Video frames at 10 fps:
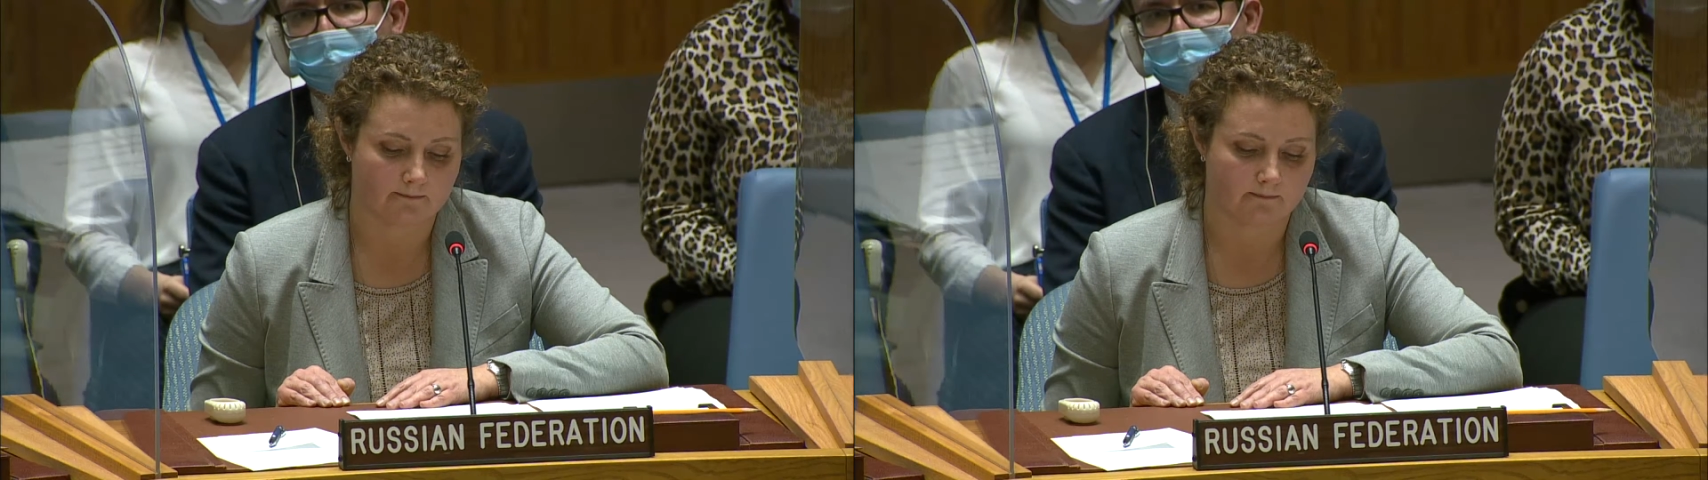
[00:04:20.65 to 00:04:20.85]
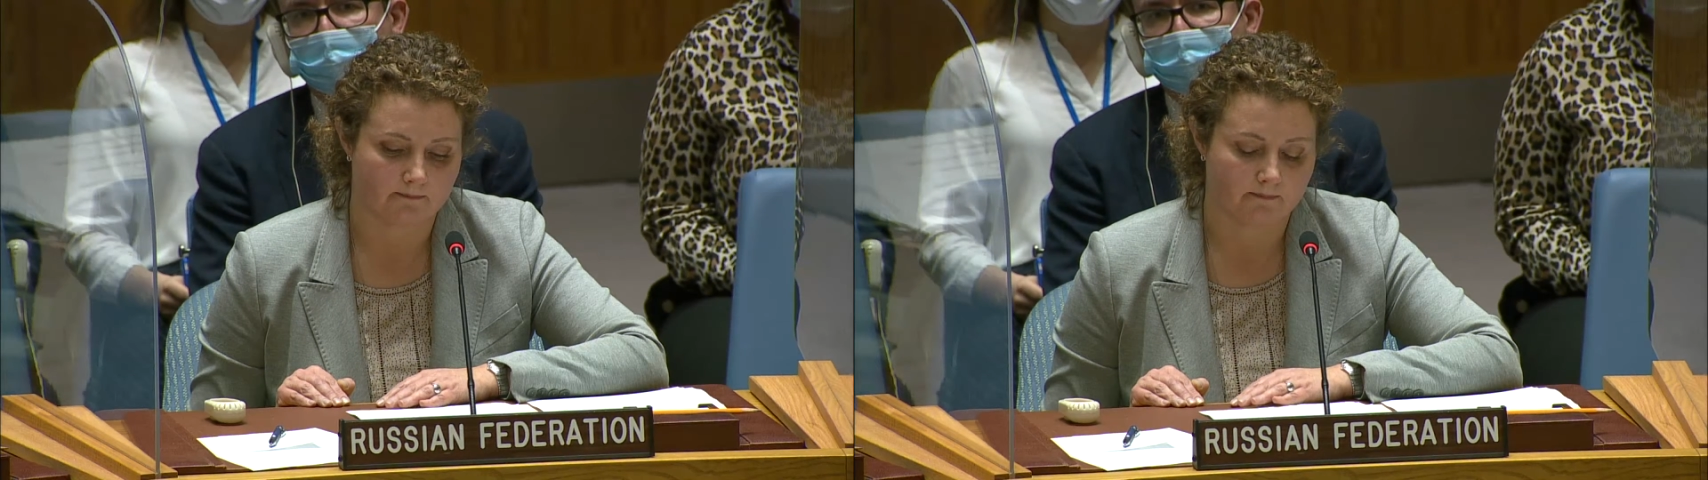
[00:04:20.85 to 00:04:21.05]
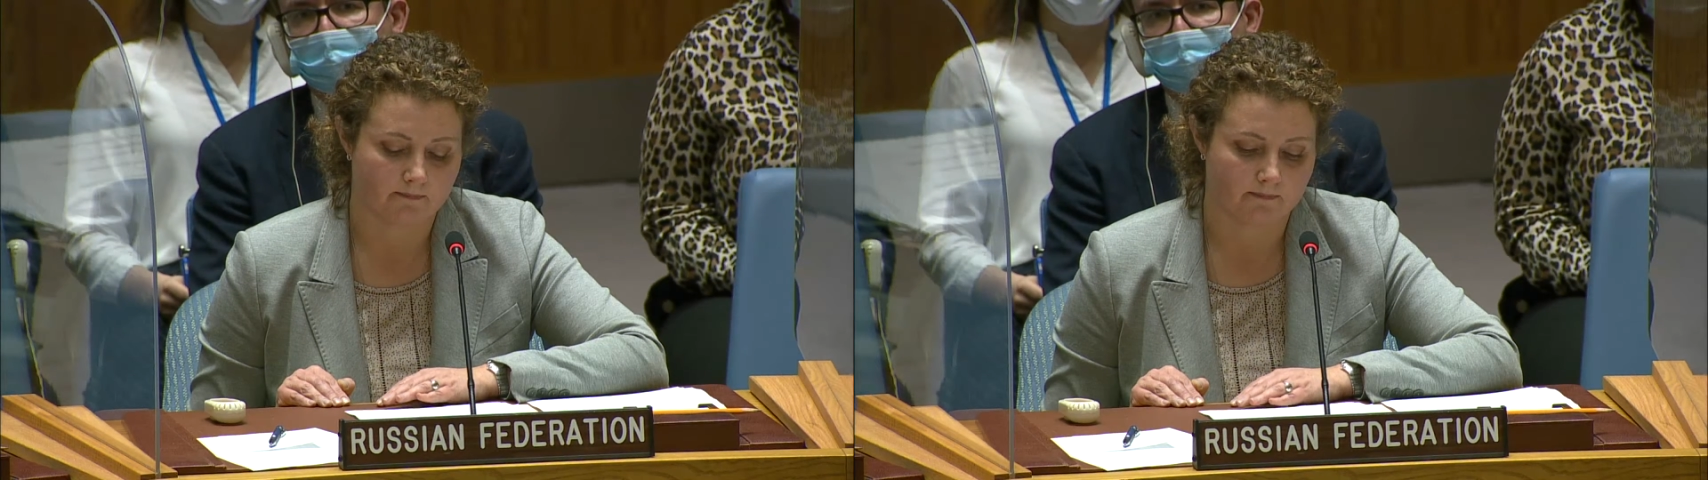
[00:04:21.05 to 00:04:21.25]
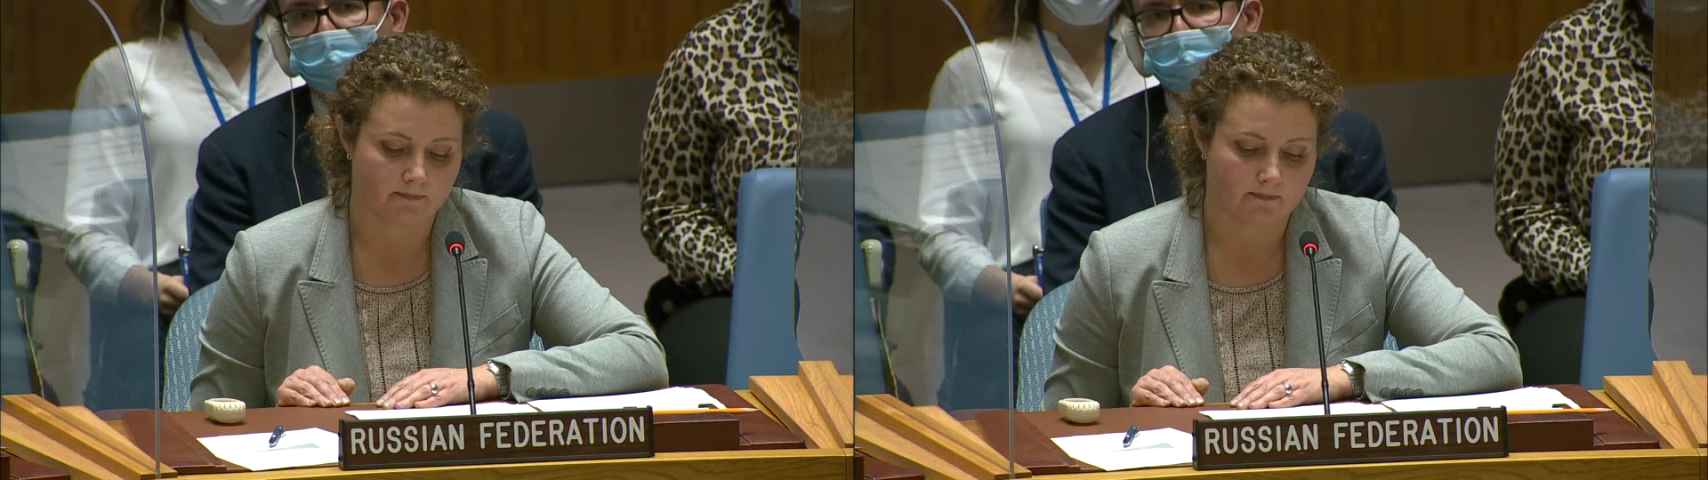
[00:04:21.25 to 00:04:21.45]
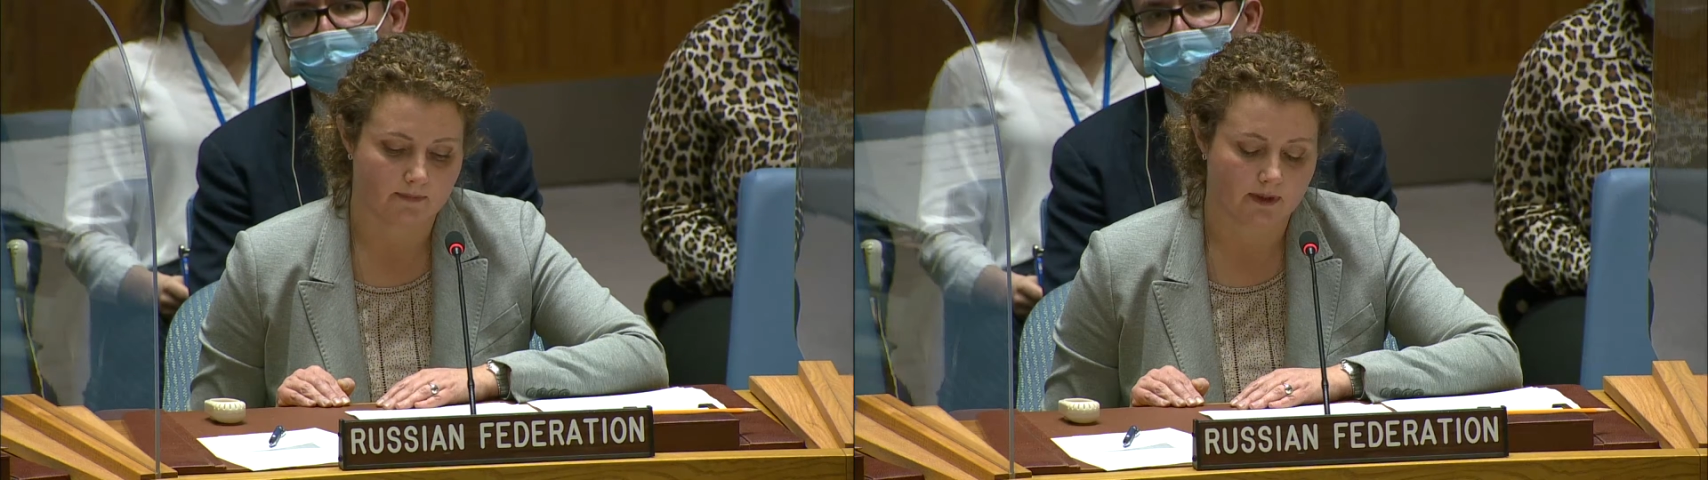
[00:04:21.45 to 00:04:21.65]
Ethiopian
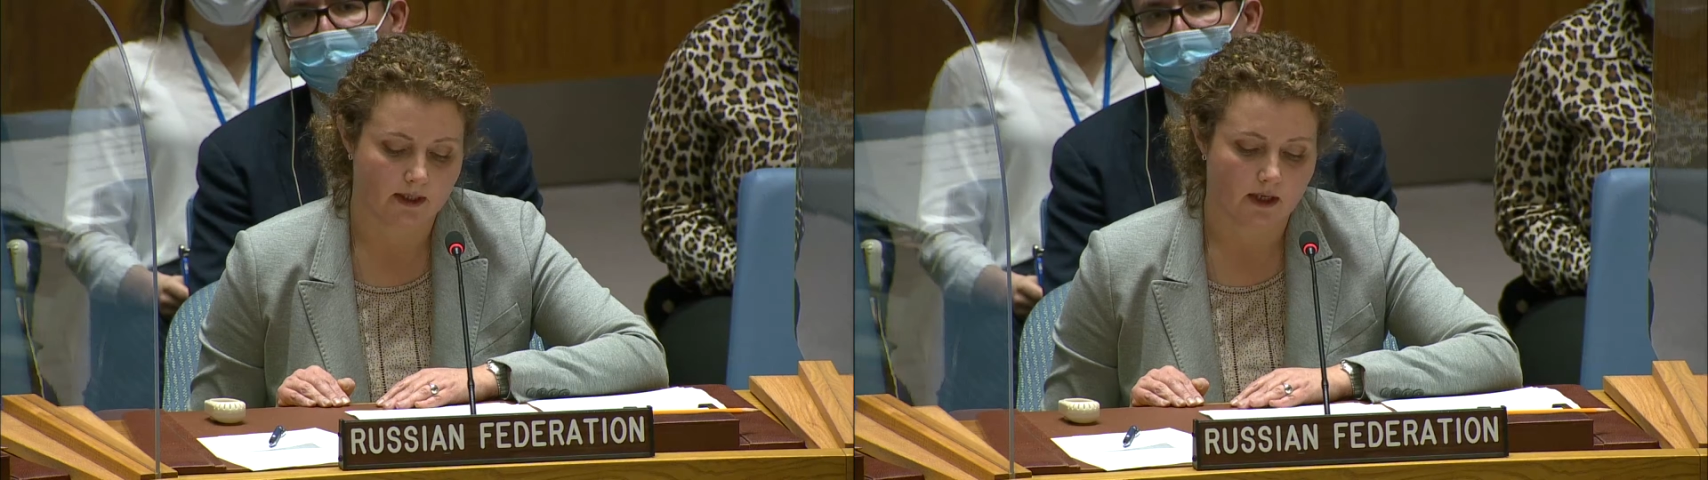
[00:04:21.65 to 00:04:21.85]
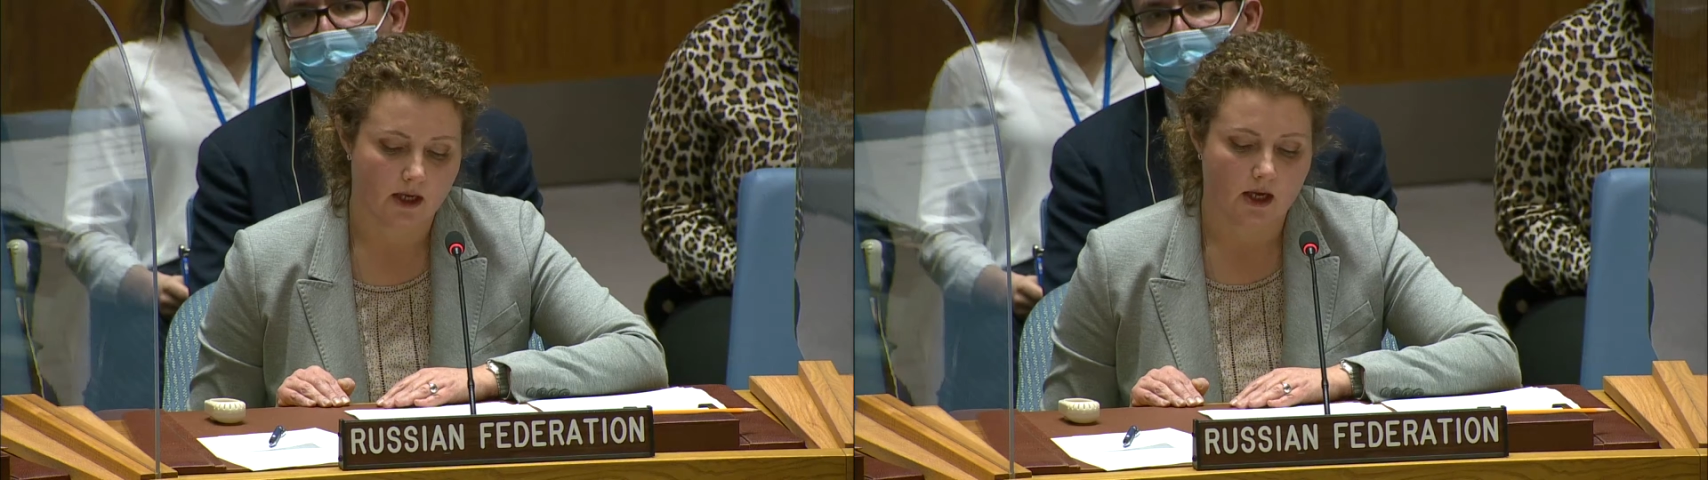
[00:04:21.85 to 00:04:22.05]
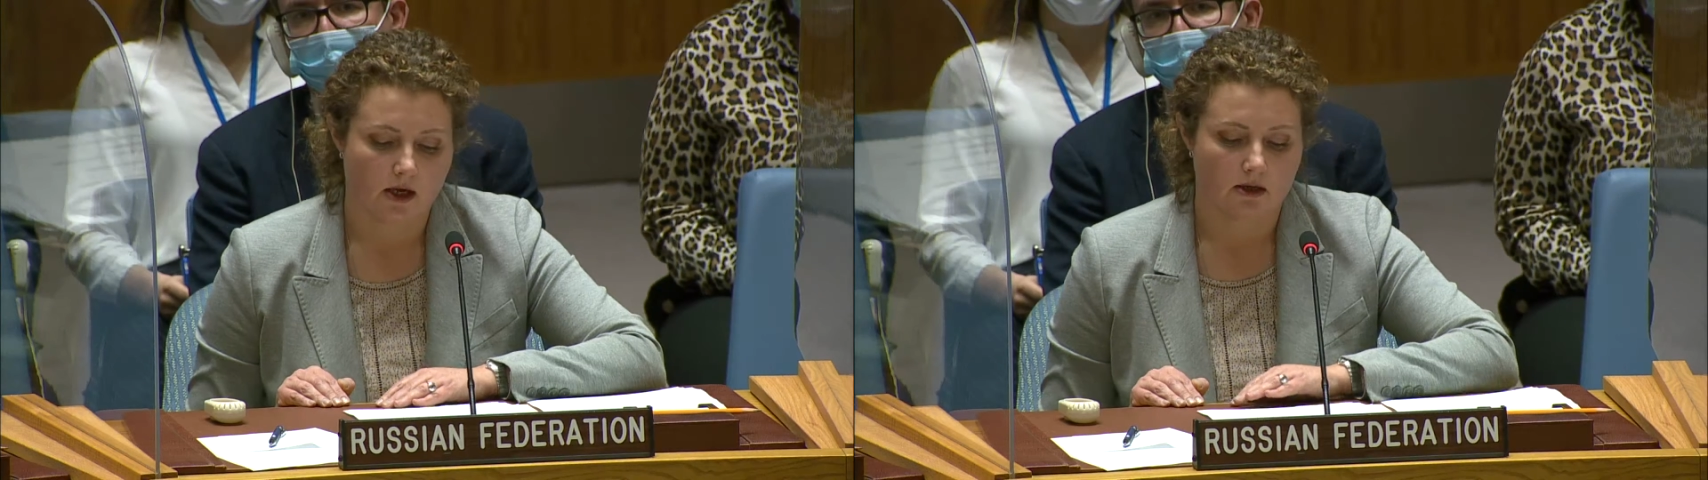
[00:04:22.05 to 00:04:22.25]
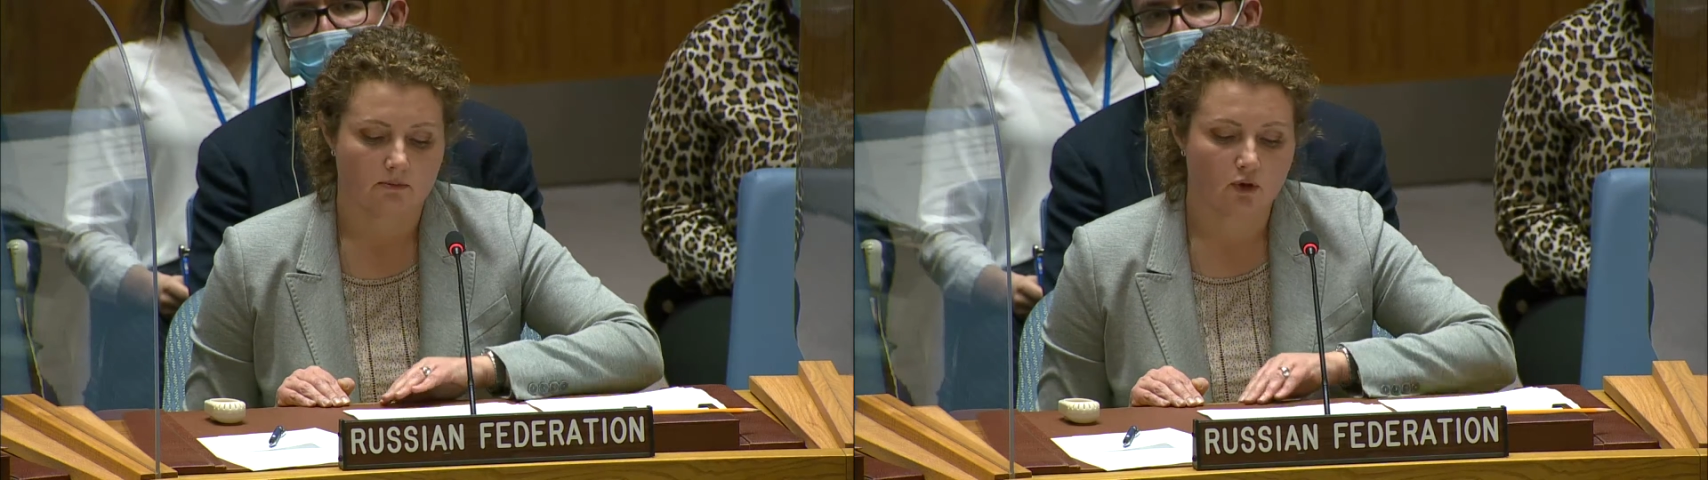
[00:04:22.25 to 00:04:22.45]
community.